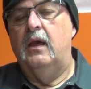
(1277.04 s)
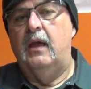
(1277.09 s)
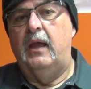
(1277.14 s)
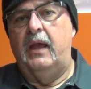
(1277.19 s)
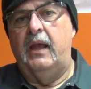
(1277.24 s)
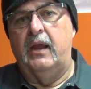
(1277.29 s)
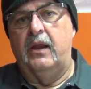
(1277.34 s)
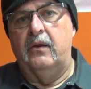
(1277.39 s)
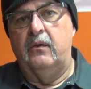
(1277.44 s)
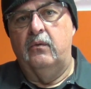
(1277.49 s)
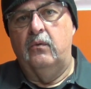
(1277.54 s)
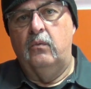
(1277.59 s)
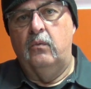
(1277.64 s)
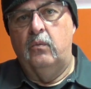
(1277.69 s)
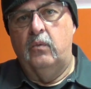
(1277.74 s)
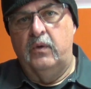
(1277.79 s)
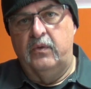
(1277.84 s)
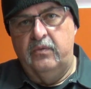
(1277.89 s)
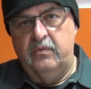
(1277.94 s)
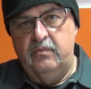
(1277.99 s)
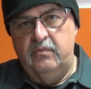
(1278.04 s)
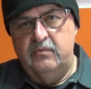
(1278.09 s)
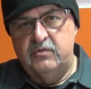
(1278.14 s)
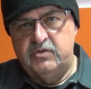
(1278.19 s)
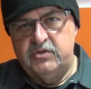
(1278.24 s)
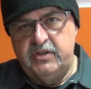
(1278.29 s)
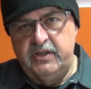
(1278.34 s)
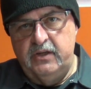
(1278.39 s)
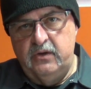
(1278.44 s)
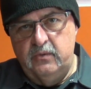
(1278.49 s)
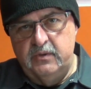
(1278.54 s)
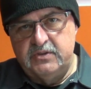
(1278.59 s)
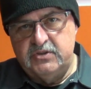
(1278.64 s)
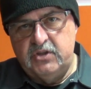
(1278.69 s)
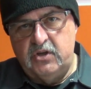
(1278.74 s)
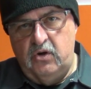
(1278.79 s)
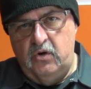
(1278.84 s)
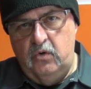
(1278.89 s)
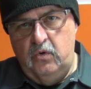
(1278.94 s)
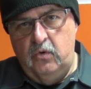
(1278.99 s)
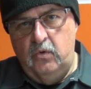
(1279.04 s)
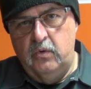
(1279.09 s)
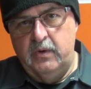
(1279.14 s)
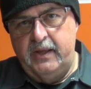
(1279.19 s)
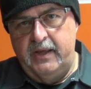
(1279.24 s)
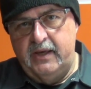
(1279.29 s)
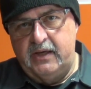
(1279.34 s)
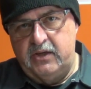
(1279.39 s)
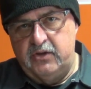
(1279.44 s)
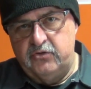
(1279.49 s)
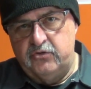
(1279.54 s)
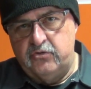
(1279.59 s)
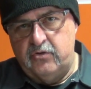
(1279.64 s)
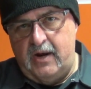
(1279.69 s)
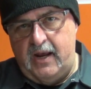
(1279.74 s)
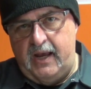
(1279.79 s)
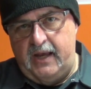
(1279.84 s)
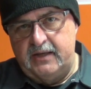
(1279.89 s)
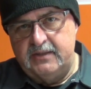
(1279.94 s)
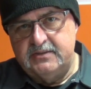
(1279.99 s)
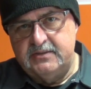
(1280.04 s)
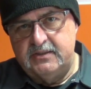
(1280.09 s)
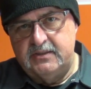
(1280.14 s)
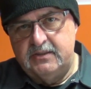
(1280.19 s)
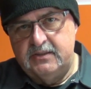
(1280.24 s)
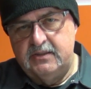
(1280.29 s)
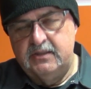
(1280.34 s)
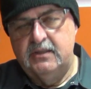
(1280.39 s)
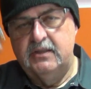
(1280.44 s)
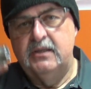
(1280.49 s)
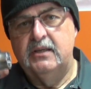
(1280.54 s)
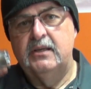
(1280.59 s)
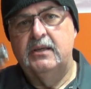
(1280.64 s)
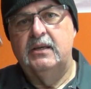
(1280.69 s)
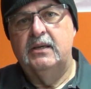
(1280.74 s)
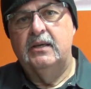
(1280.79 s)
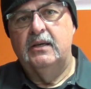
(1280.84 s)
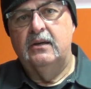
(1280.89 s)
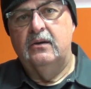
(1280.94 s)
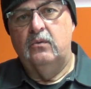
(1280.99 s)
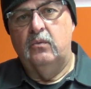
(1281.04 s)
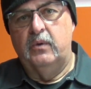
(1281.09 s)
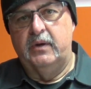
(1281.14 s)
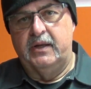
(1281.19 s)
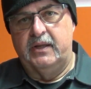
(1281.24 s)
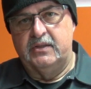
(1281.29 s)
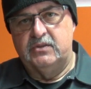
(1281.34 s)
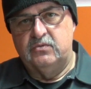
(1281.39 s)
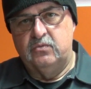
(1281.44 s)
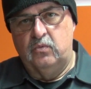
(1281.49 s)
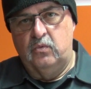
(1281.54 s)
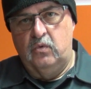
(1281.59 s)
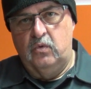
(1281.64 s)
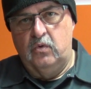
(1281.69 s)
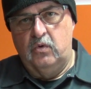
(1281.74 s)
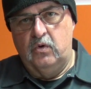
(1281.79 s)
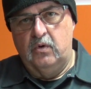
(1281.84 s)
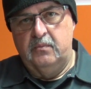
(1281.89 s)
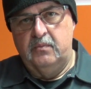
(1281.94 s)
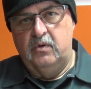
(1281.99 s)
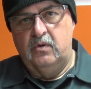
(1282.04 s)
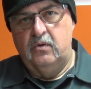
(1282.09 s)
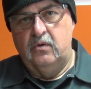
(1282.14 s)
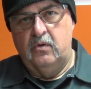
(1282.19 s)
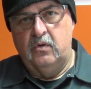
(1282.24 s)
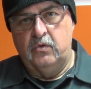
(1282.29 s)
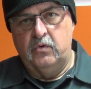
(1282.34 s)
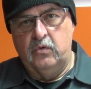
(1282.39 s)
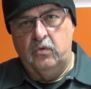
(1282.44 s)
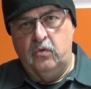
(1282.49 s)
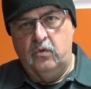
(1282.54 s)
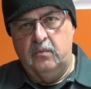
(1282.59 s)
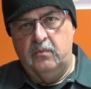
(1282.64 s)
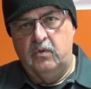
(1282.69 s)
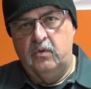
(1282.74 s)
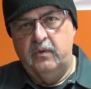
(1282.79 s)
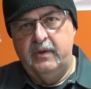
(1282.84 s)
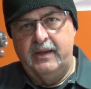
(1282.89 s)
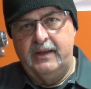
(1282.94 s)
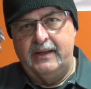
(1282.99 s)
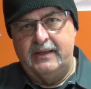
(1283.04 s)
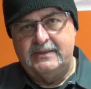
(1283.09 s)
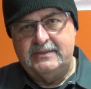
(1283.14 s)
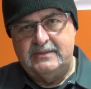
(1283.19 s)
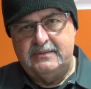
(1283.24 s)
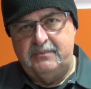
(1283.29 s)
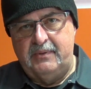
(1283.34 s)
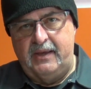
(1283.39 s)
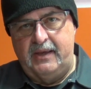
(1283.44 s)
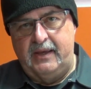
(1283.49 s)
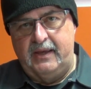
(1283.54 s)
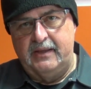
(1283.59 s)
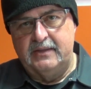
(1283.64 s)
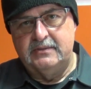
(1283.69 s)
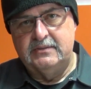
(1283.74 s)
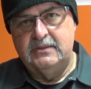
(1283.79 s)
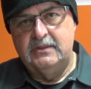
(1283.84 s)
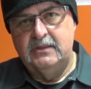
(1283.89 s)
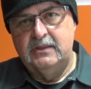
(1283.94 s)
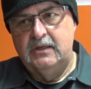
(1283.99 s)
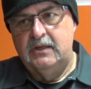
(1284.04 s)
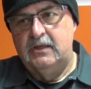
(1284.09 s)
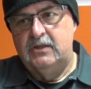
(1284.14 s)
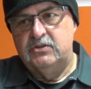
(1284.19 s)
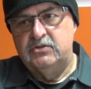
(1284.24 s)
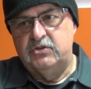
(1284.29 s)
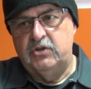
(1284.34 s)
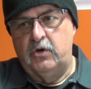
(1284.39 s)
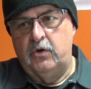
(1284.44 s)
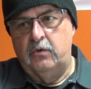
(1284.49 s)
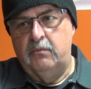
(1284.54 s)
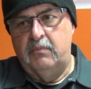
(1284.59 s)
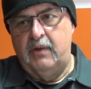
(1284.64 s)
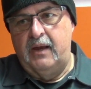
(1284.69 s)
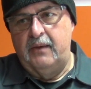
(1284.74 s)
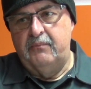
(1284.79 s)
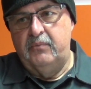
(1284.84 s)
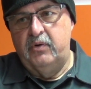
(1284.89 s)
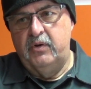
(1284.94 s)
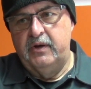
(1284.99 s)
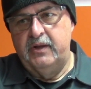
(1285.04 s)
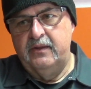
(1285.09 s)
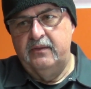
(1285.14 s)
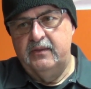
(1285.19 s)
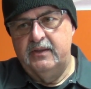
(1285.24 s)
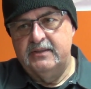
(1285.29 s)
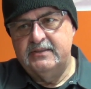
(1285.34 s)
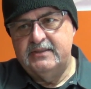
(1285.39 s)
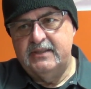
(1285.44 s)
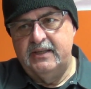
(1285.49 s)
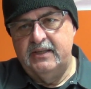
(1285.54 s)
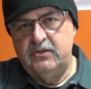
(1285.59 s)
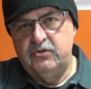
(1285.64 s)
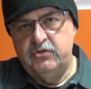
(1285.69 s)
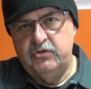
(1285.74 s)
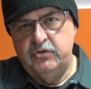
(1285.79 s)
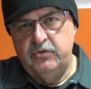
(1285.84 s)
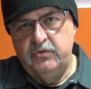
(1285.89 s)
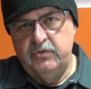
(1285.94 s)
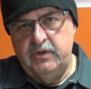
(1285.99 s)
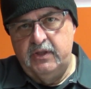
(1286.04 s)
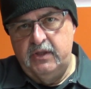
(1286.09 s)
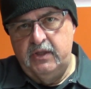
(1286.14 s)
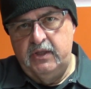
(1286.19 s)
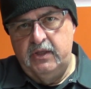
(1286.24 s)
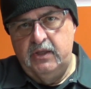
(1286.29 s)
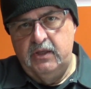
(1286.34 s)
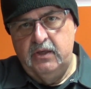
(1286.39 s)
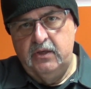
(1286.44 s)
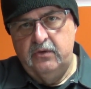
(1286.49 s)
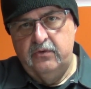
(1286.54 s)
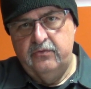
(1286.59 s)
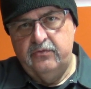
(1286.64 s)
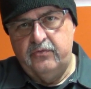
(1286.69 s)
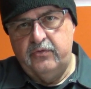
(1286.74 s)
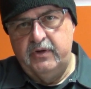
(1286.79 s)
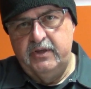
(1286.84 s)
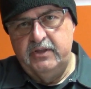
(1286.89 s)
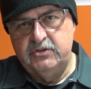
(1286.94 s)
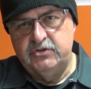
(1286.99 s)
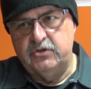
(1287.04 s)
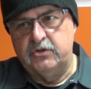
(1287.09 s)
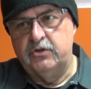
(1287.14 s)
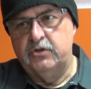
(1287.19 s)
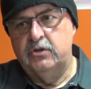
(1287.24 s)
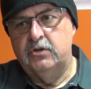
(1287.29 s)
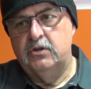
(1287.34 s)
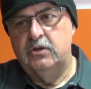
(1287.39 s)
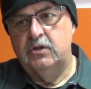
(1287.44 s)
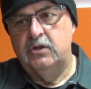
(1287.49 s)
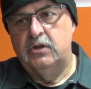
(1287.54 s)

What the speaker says: and when steel is cold, it contracts. When it's warm or normal, it expands. So by putting this into the freezer,